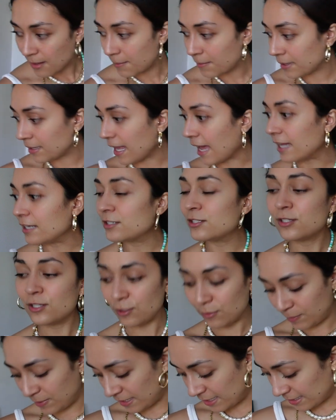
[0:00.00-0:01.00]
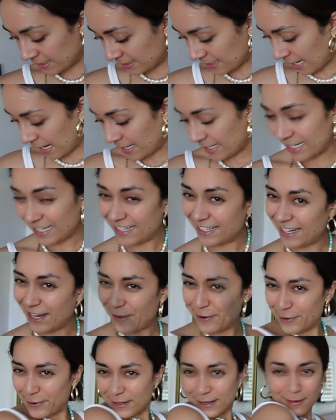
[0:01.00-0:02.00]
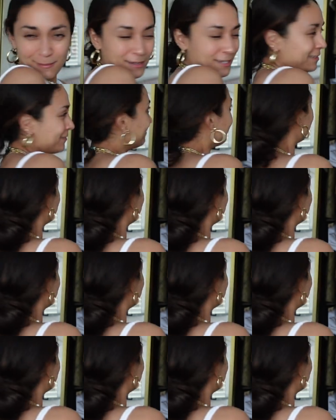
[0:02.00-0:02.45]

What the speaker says: plaid two-piece set. You know what I mean?